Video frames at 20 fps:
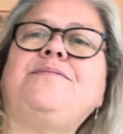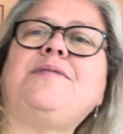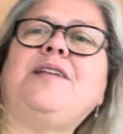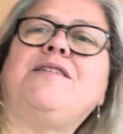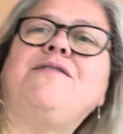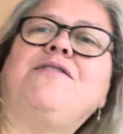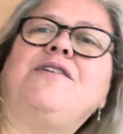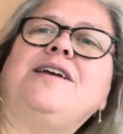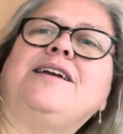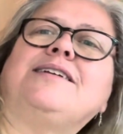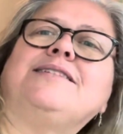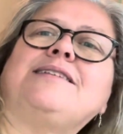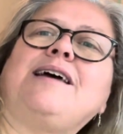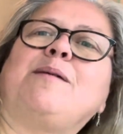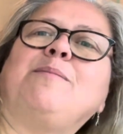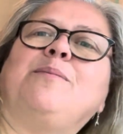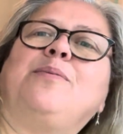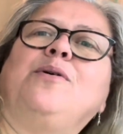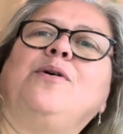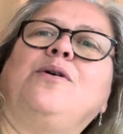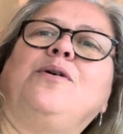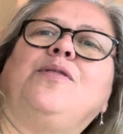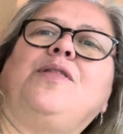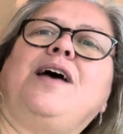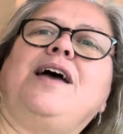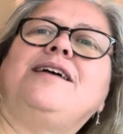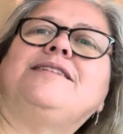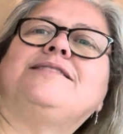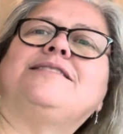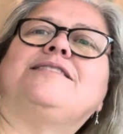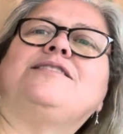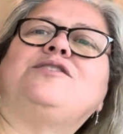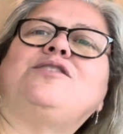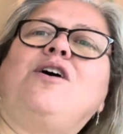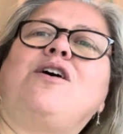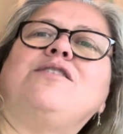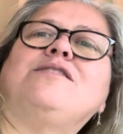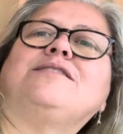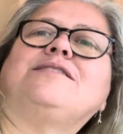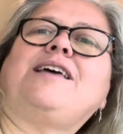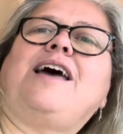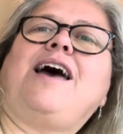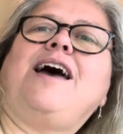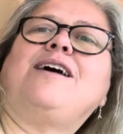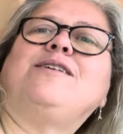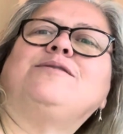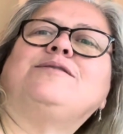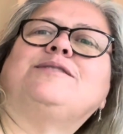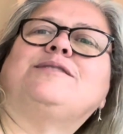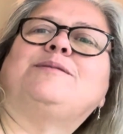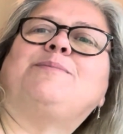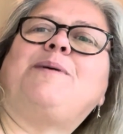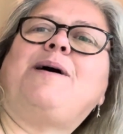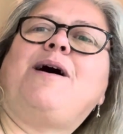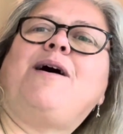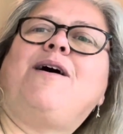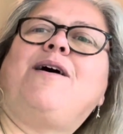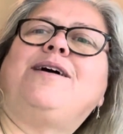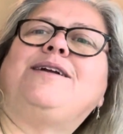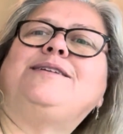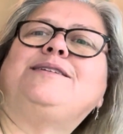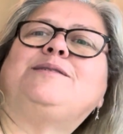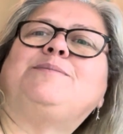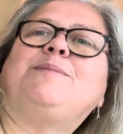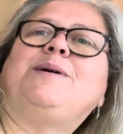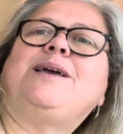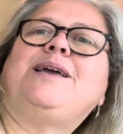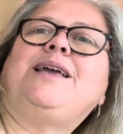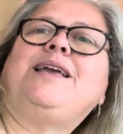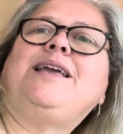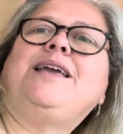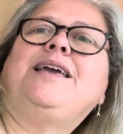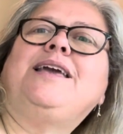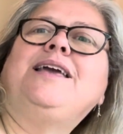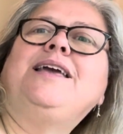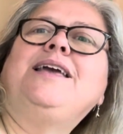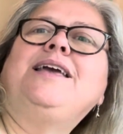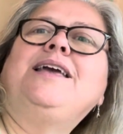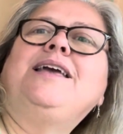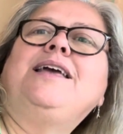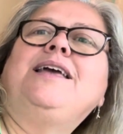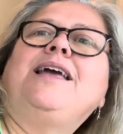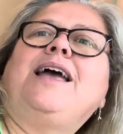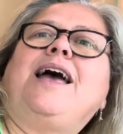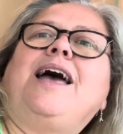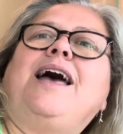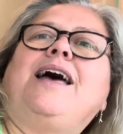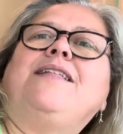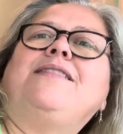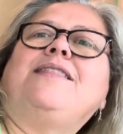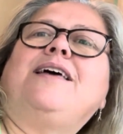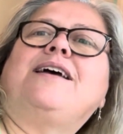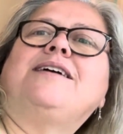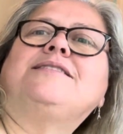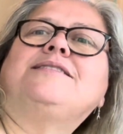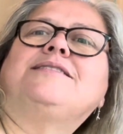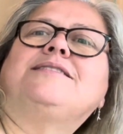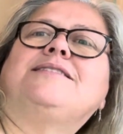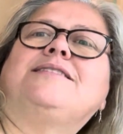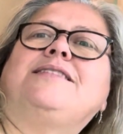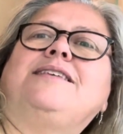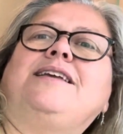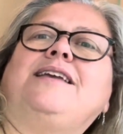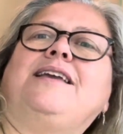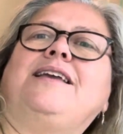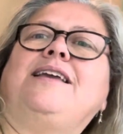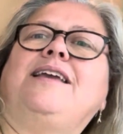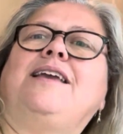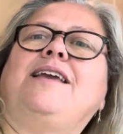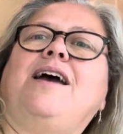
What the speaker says: For example, there's the doll's house behind me, and there's the